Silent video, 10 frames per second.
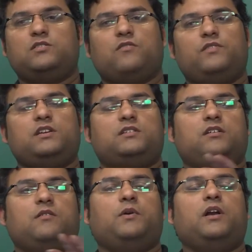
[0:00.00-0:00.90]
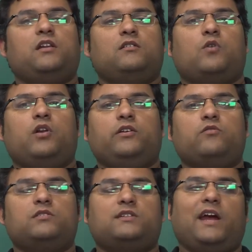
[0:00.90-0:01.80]
of these particular
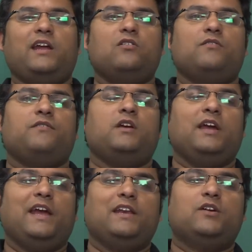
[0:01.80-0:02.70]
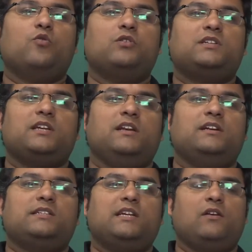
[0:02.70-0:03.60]
molecules kind of encodes in
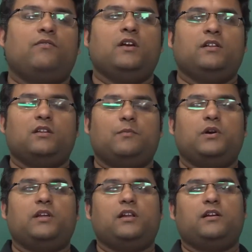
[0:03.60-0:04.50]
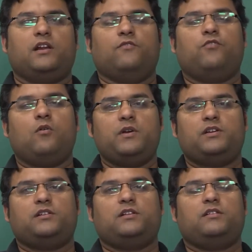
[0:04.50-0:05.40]
itself the particular
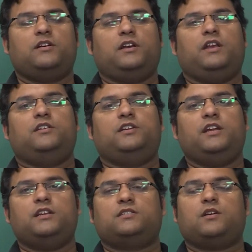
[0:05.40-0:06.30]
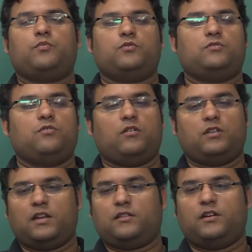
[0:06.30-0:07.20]
information that the gene is supposed to, or
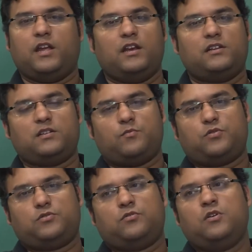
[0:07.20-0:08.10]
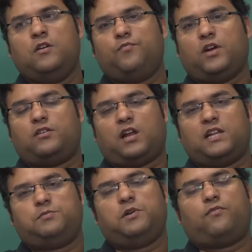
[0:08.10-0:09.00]
that the DNA is supposed to
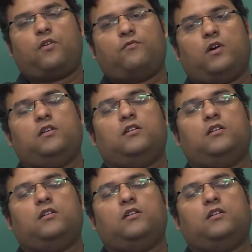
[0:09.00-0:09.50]
transmit from one